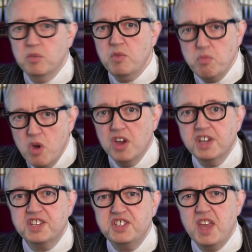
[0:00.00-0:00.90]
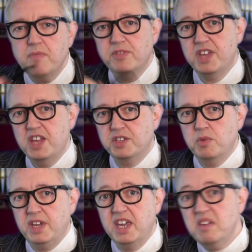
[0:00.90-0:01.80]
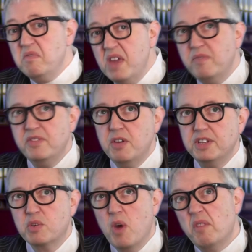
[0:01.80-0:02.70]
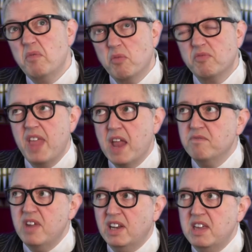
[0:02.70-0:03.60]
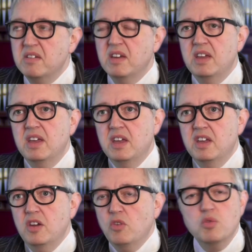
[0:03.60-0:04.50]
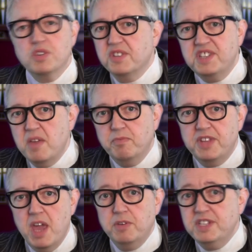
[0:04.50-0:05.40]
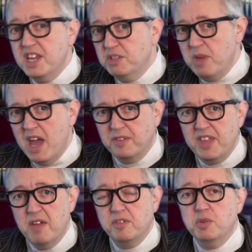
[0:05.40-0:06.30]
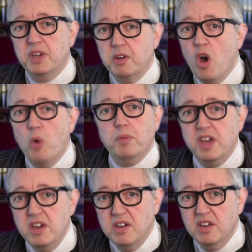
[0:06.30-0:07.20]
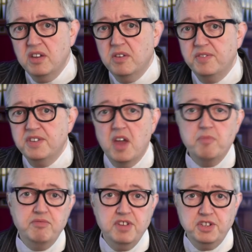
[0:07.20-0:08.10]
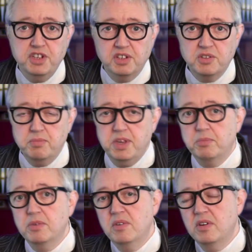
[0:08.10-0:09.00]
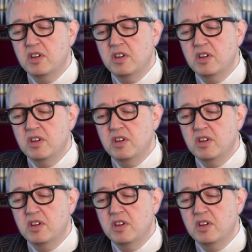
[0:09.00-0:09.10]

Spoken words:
We work 7 days a week, even though it's quite not that really. Of course, on the seventh day, we tend to be out there doing a hobby of preaching to people.